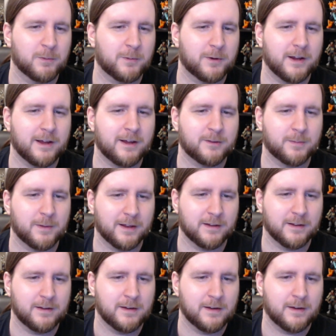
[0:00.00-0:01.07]
from what I
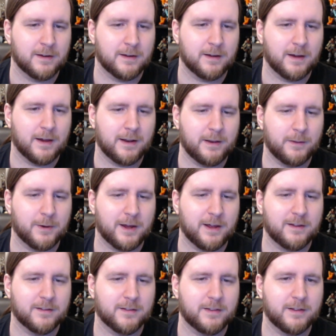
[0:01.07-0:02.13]
expected.
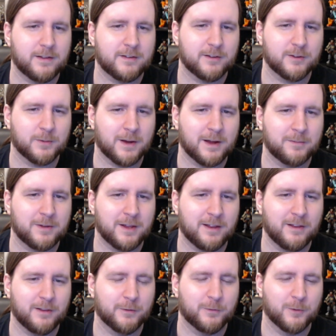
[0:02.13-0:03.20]
Anyway, this is why I'm
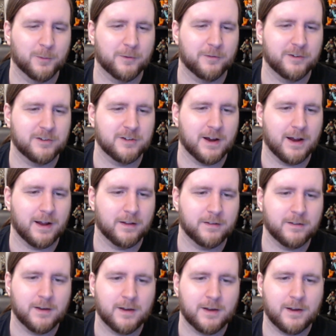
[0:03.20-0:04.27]
taking the form of a
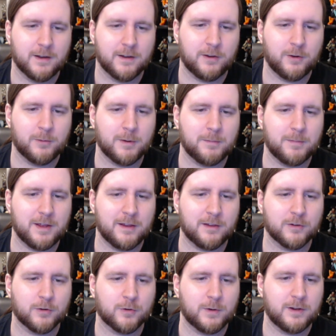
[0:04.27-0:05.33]
child. Human
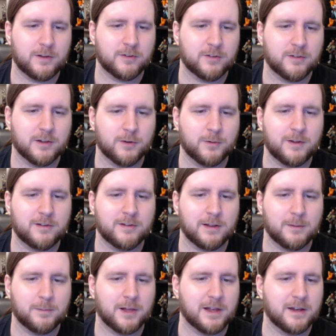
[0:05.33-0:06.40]
beings are creatures that are
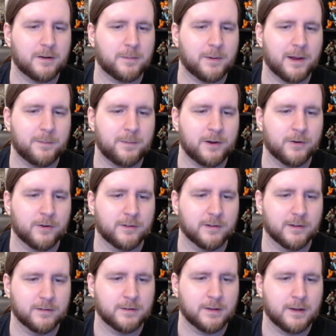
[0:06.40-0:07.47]
easily blinded by
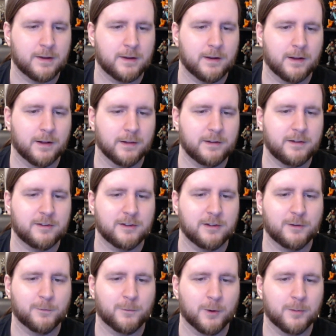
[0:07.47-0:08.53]
appearances. At least
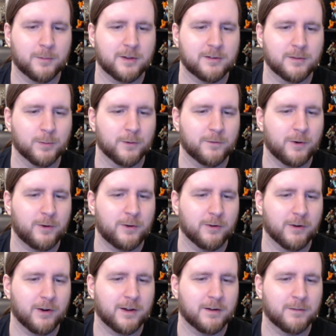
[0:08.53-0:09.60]
this form doesn't provoke
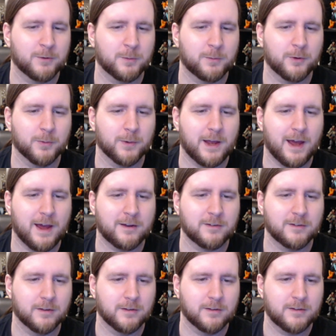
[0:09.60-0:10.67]
your uncomfortable
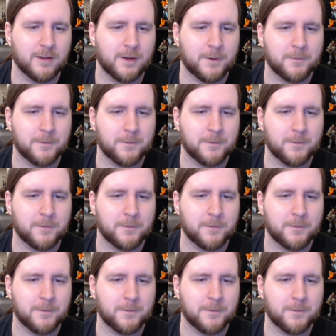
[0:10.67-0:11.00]
reactions.